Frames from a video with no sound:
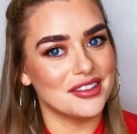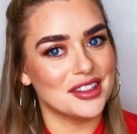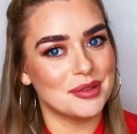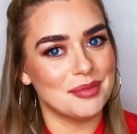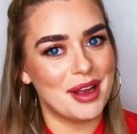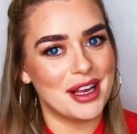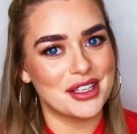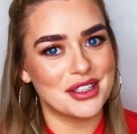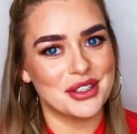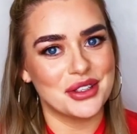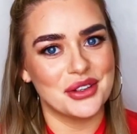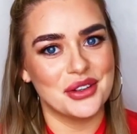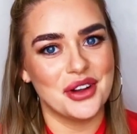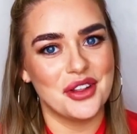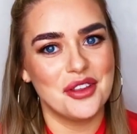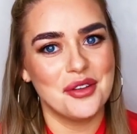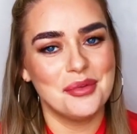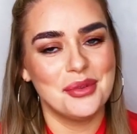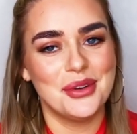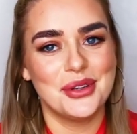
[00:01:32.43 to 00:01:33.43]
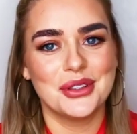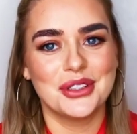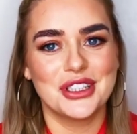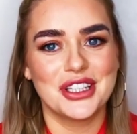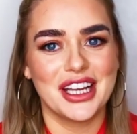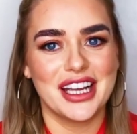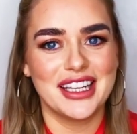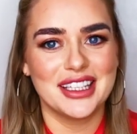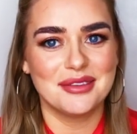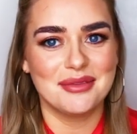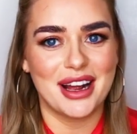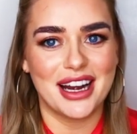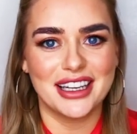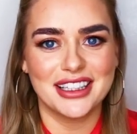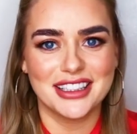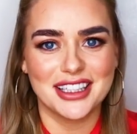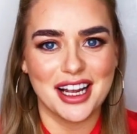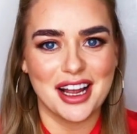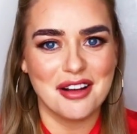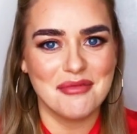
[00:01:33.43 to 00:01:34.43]
special, the Portuguese
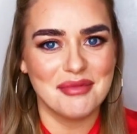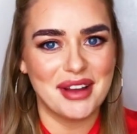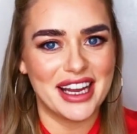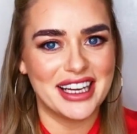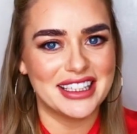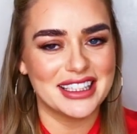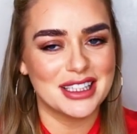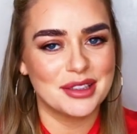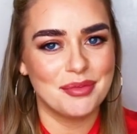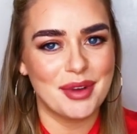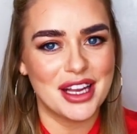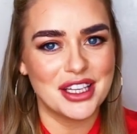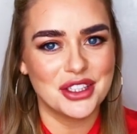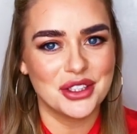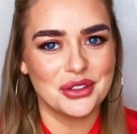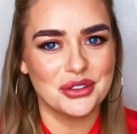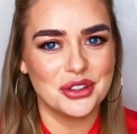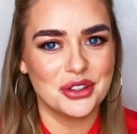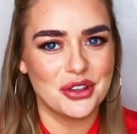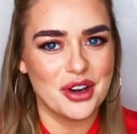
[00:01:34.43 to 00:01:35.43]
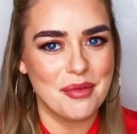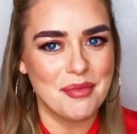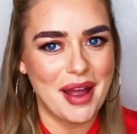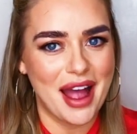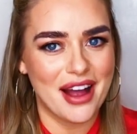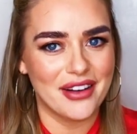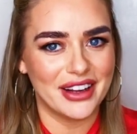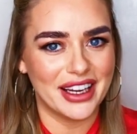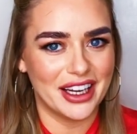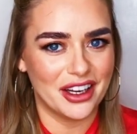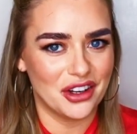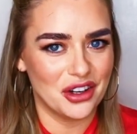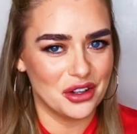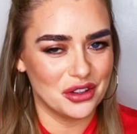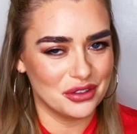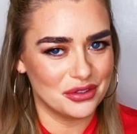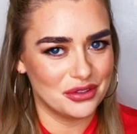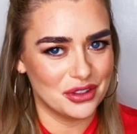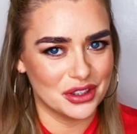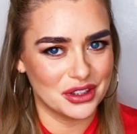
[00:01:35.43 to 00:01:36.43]
manager made a special trip out in
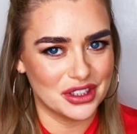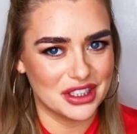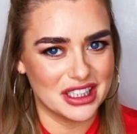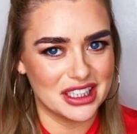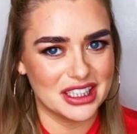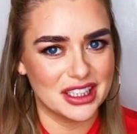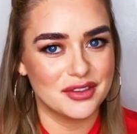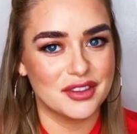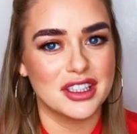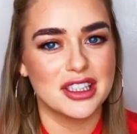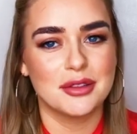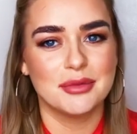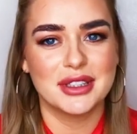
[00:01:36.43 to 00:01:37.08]
Cock Foster's for some